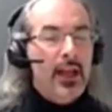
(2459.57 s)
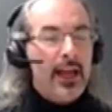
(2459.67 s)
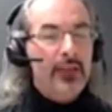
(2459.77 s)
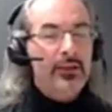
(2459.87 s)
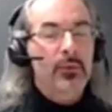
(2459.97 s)

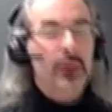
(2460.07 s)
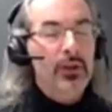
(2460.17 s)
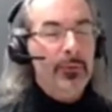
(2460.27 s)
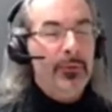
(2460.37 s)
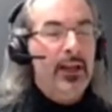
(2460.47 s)
and what
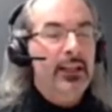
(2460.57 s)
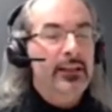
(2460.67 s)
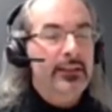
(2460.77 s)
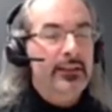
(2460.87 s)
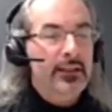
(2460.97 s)
you
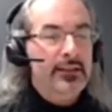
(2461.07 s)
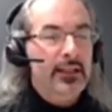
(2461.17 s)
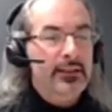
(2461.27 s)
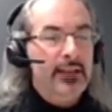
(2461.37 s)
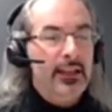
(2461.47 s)
find is
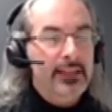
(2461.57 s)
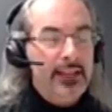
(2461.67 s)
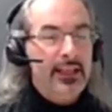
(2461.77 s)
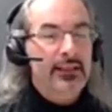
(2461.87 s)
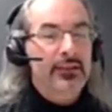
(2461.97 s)
that at the
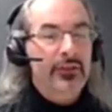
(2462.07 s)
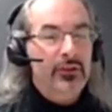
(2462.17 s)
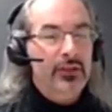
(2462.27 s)
end,